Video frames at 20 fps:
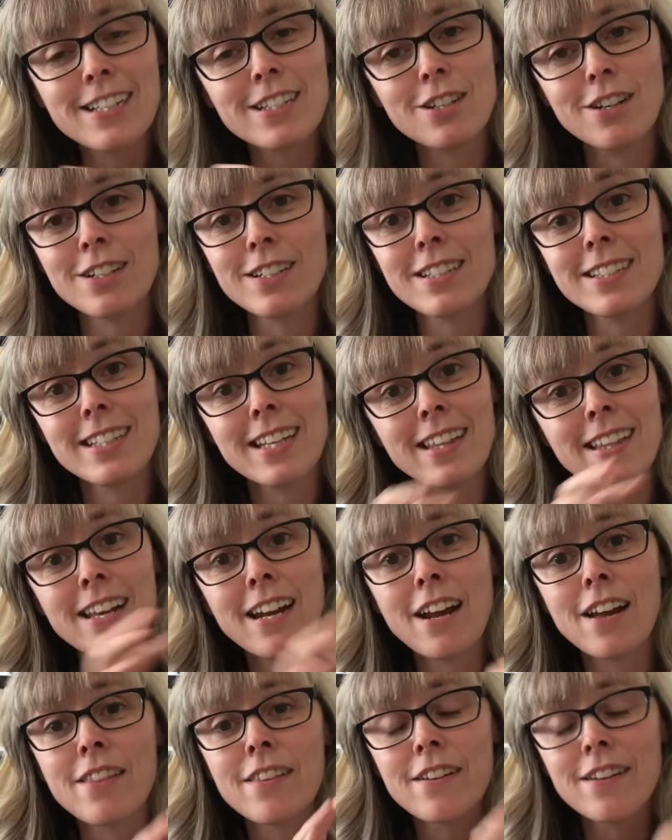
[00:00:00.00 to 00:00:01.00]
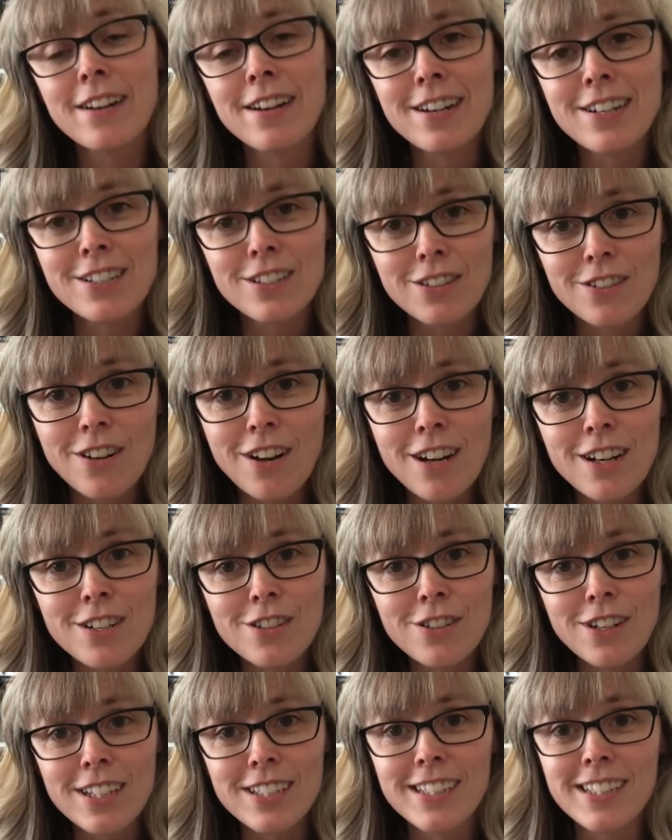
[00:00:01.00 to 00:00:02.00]
It's not to say that other areas are not
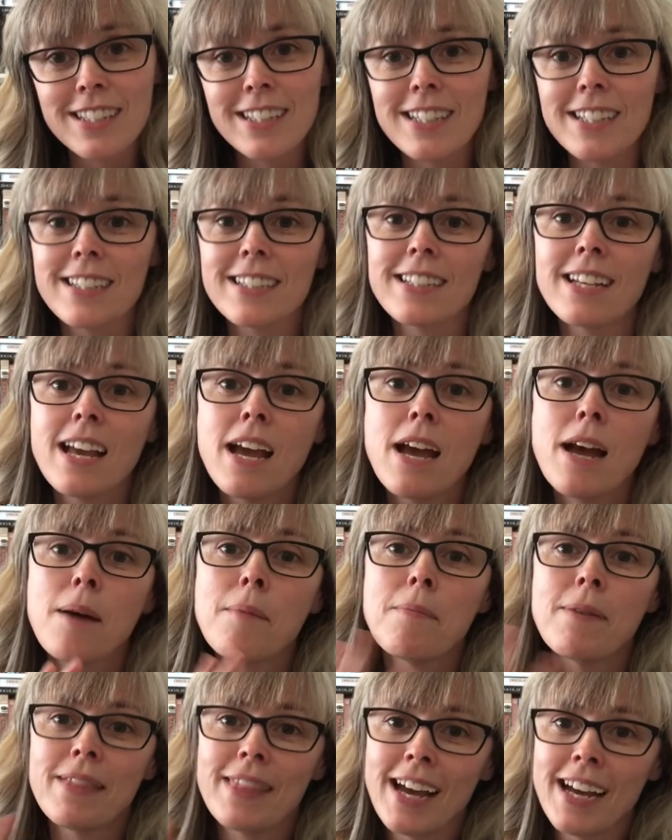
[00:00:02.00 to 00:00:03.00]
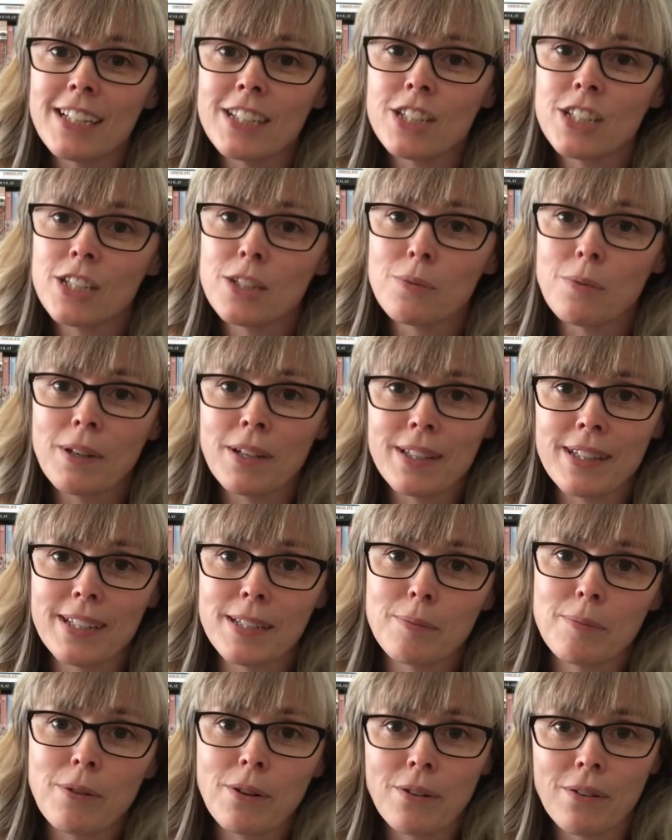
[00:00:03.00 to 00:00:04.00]
addressing this, but that's just where
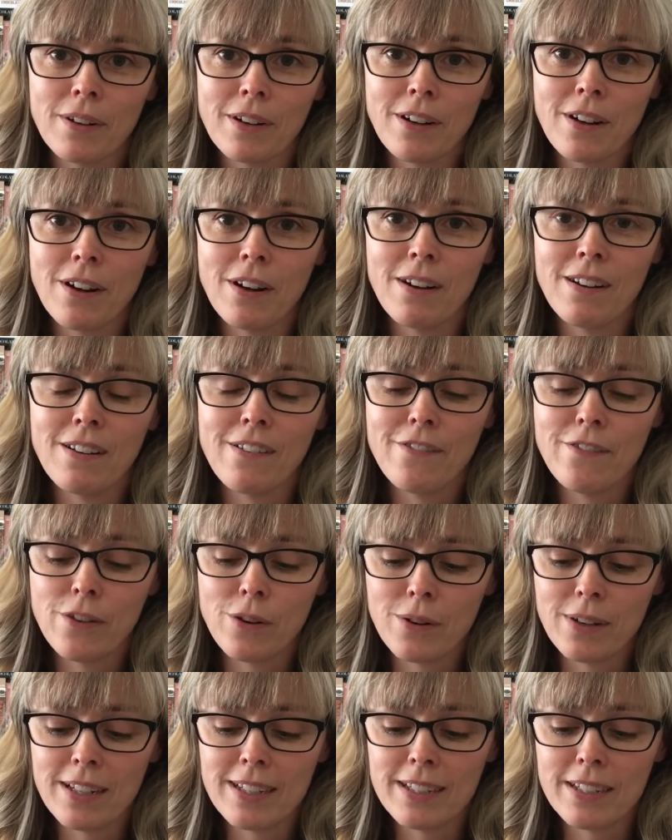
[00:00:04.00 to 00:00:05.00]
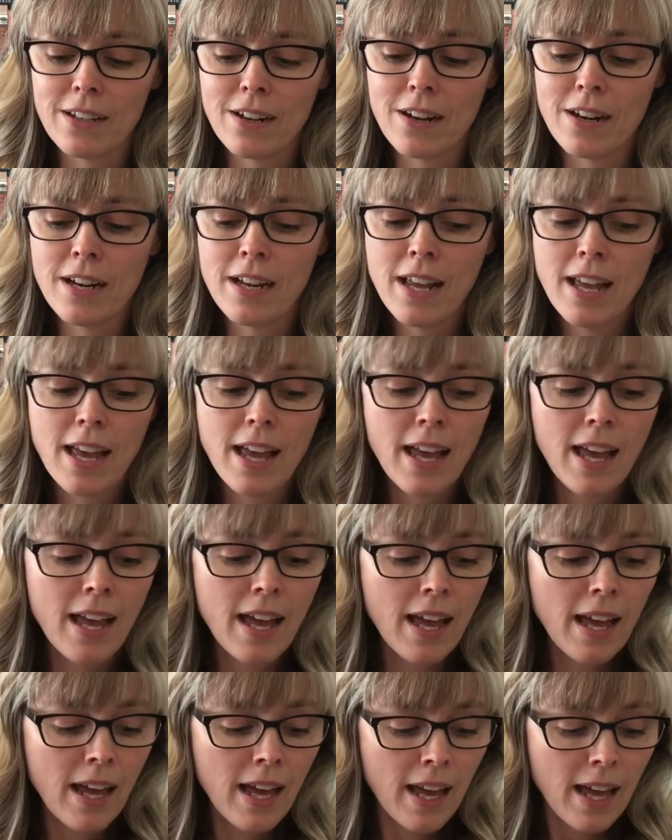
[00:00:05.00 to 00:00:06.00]
this protocol focused on.
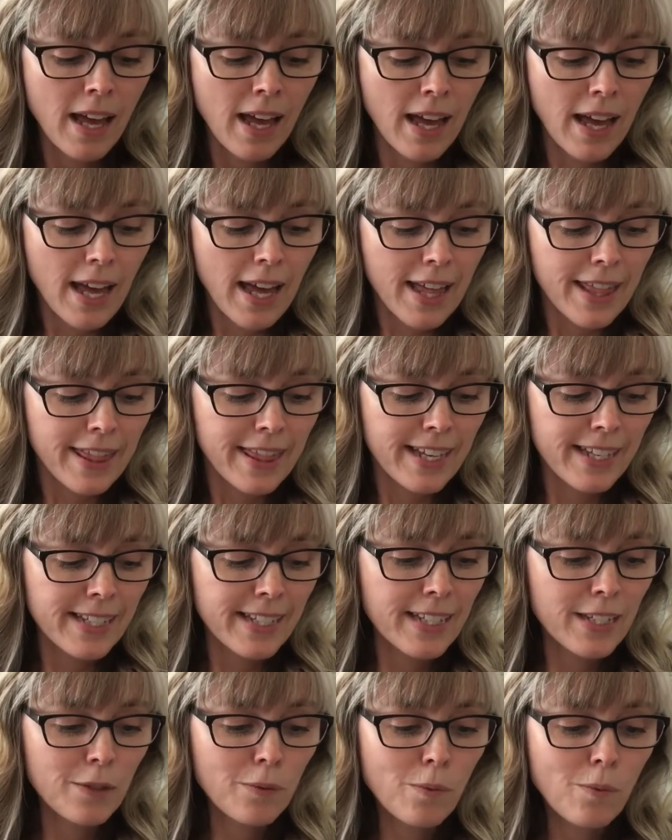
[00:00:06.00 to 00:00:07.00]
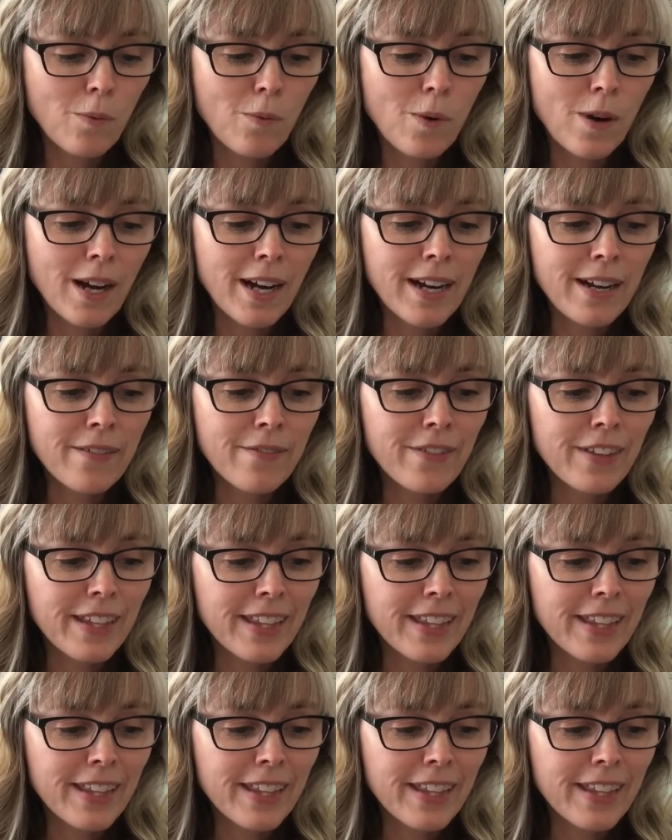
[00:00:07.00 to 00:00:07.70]
This is one of the